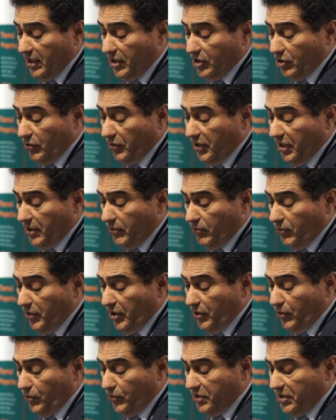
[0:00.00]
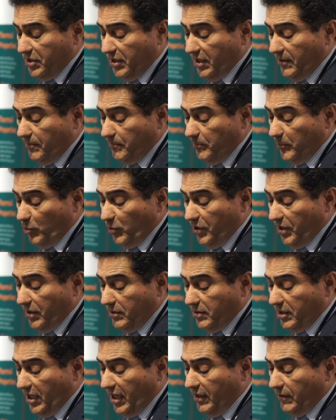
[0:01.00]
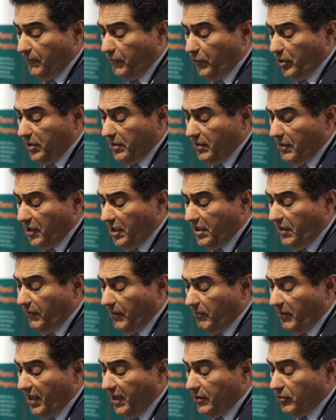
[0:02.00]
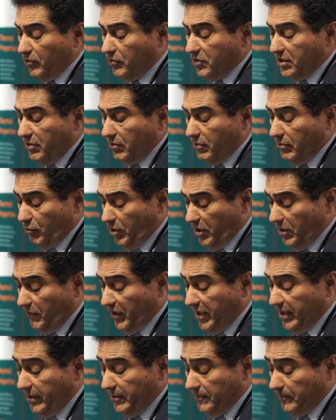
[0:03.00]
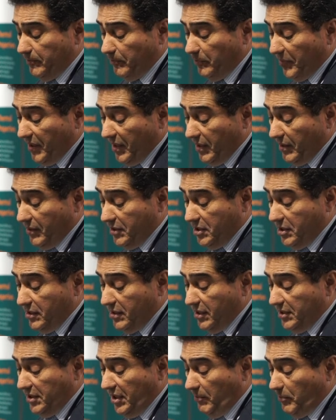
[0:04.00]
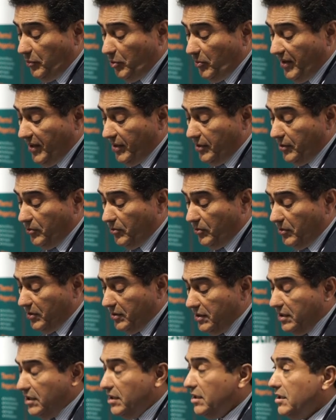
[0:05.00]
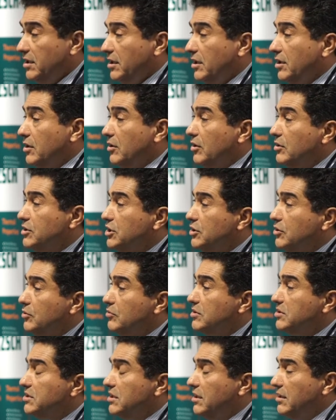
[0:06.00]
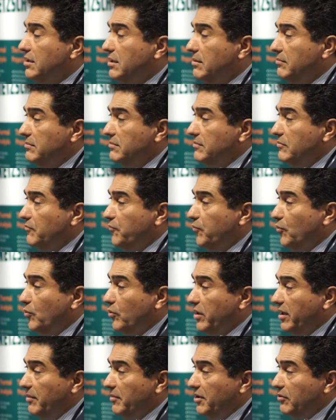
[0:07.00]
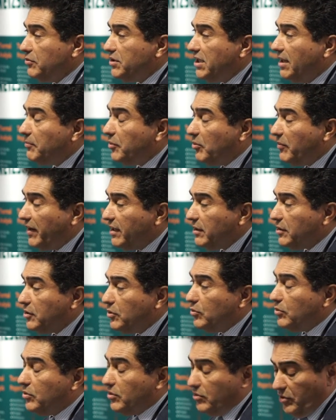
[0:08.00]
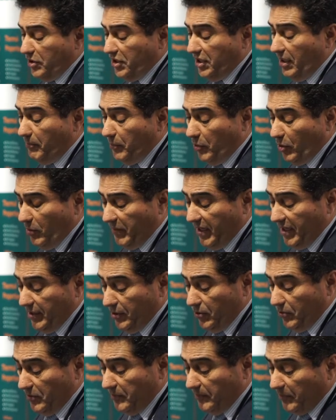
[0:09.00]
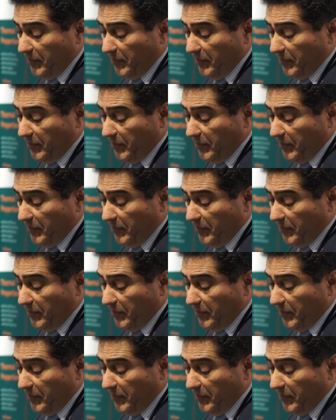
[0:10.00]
So here we tried 3 different molecules, all worked fine. This is the tempo molecule. You can also use 4-amino tempo molecule or tempol molecule.